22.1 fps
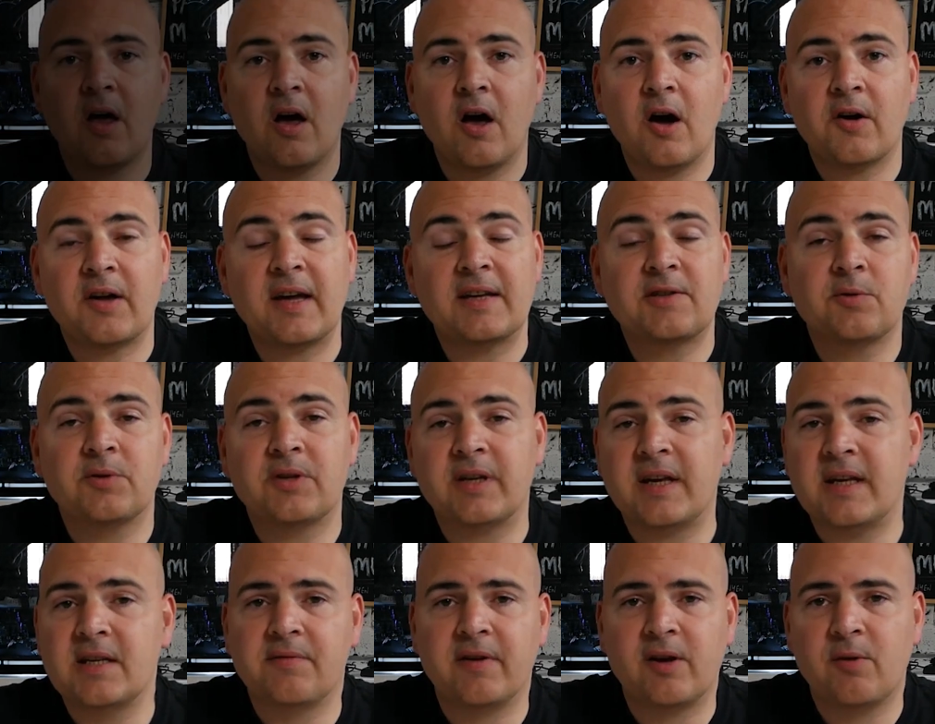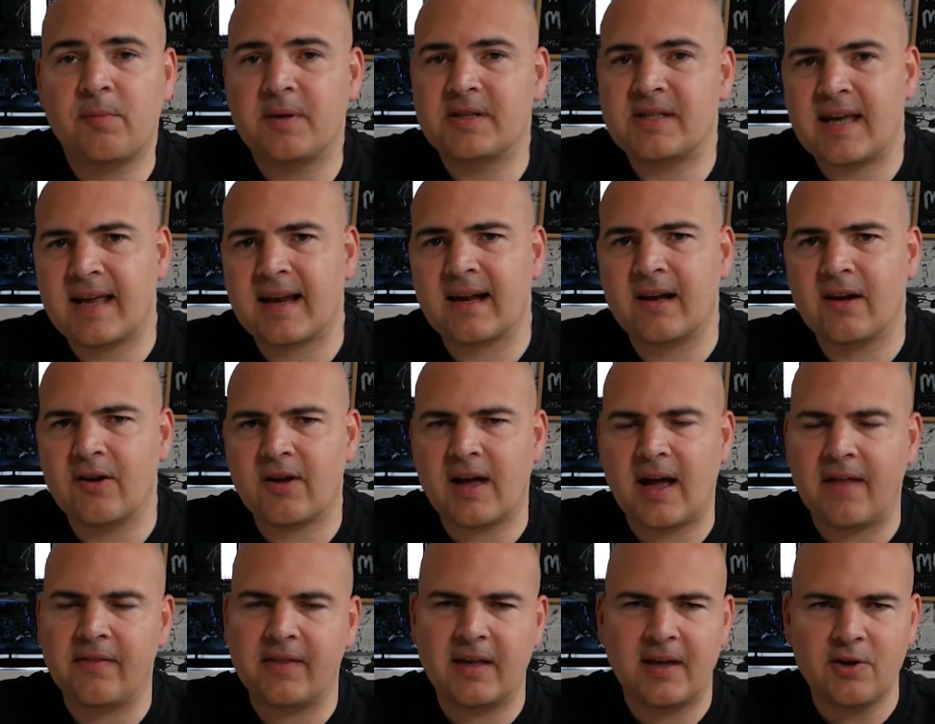Okay, so in today's video, we'll be taking a look
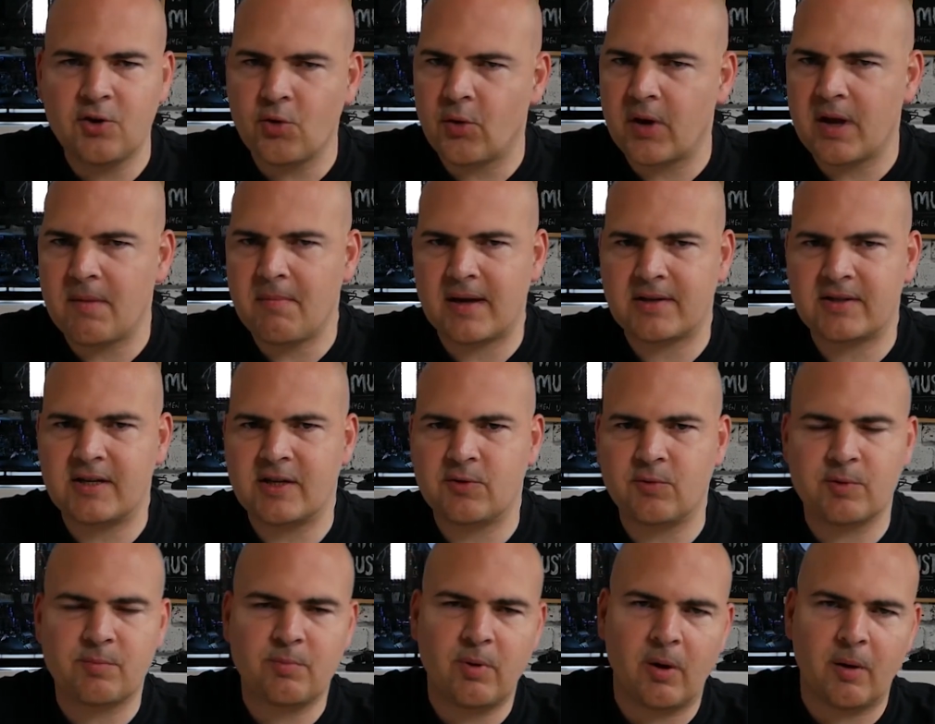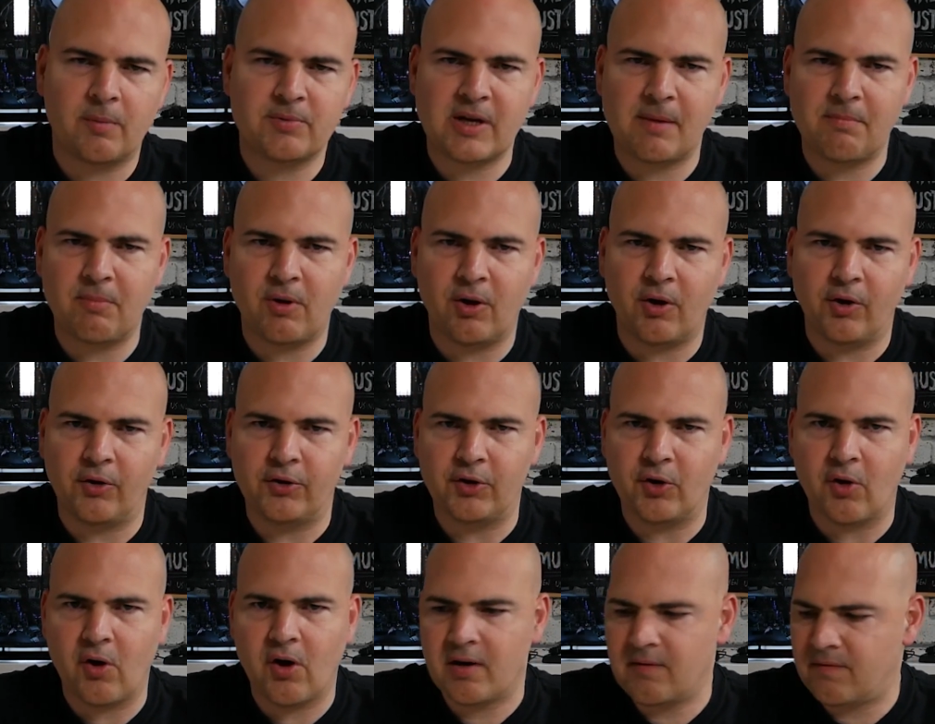at the annoying message which pops up on
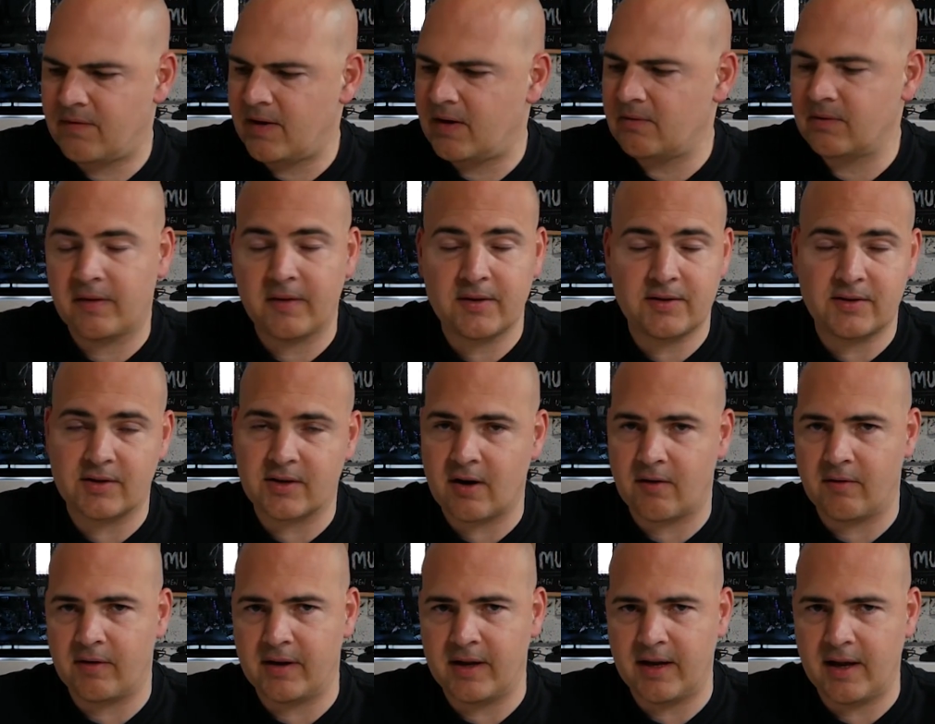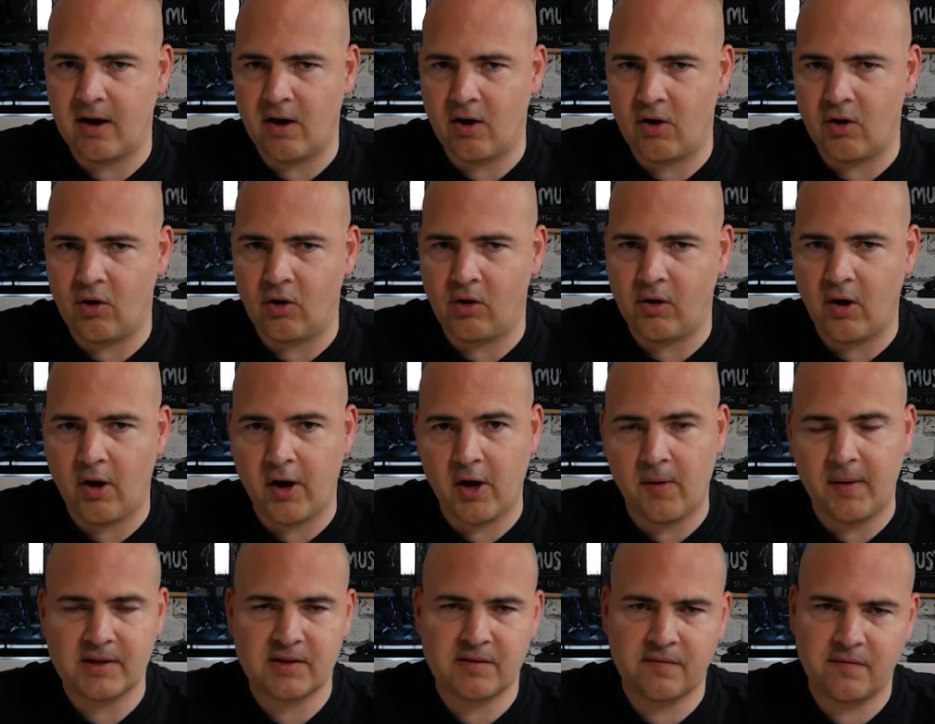your iPhone. Now, this is currently on
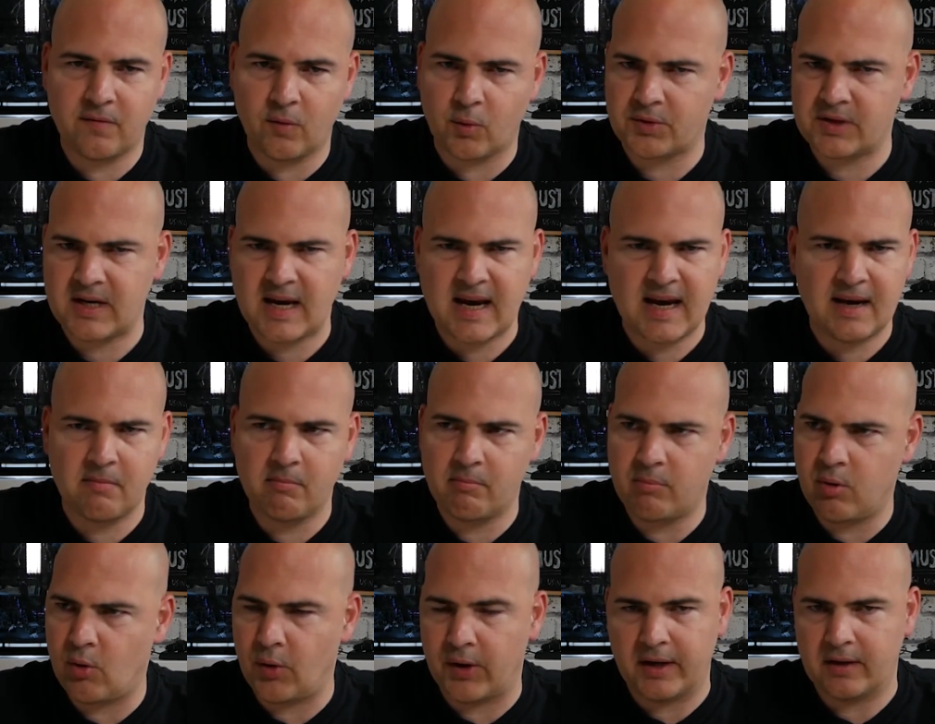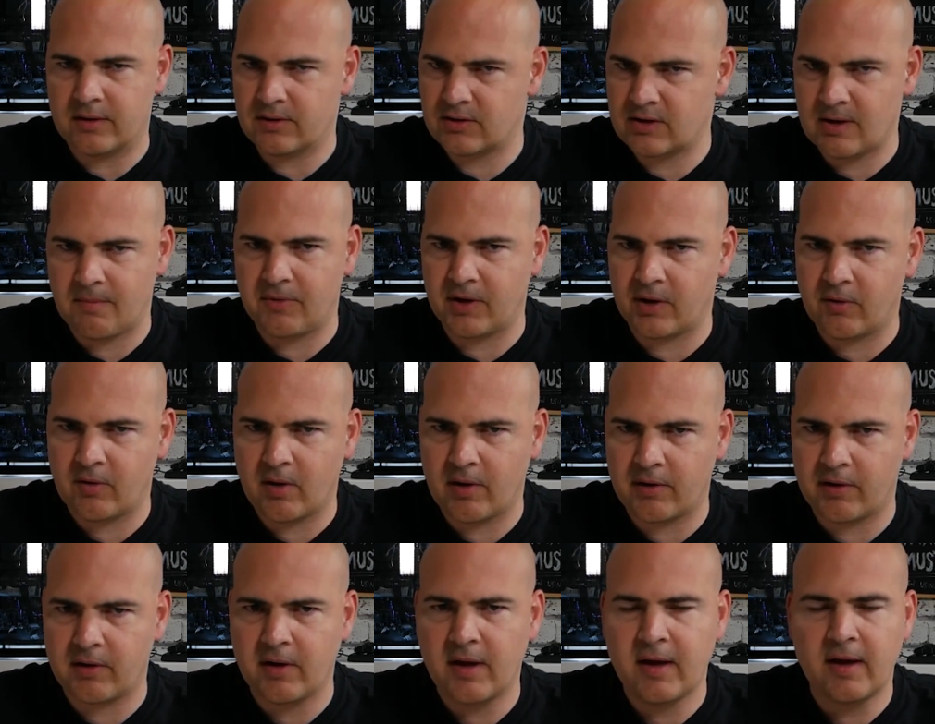iOS 14 point something or
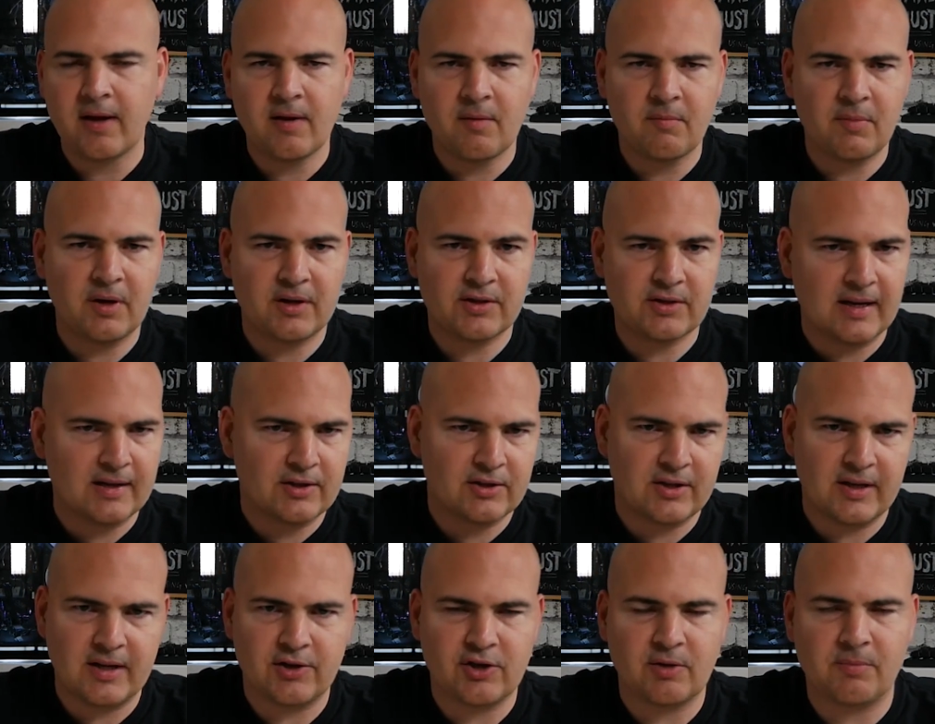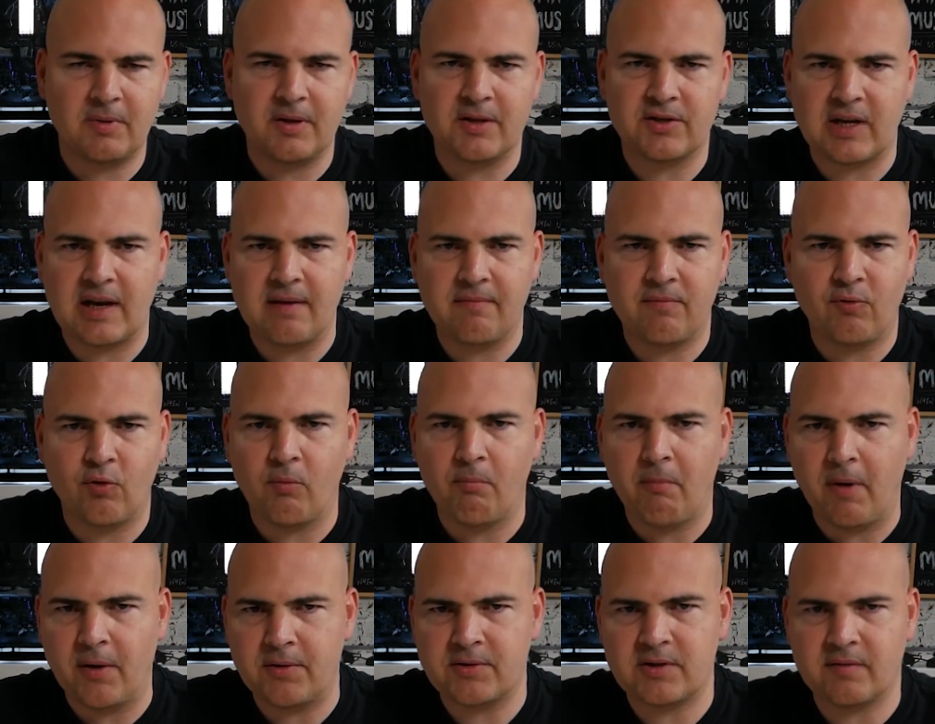other, but essentially it should be the same for
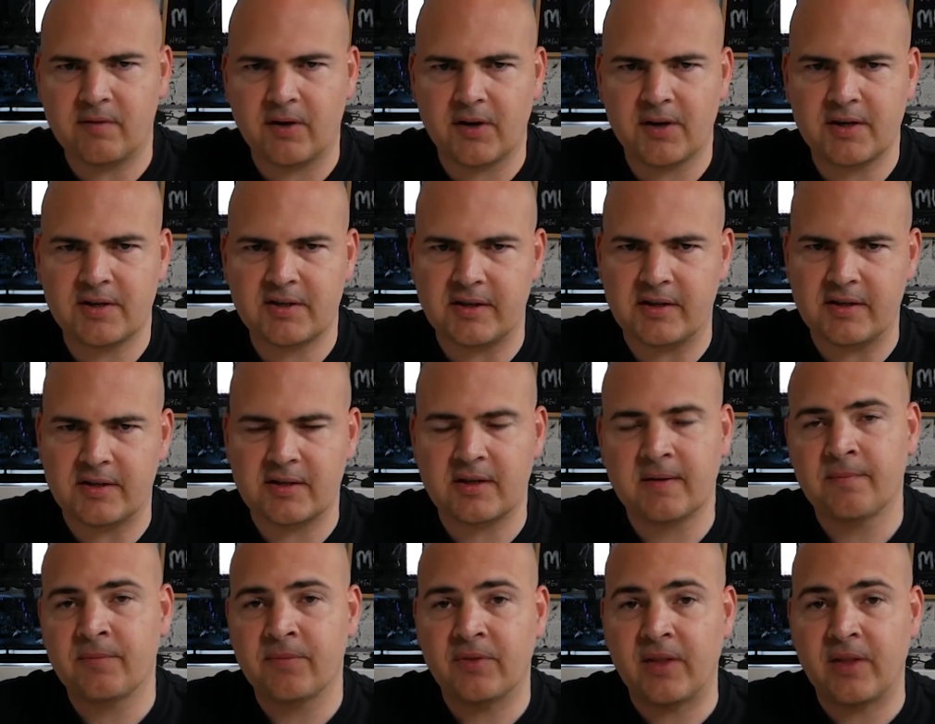most devices.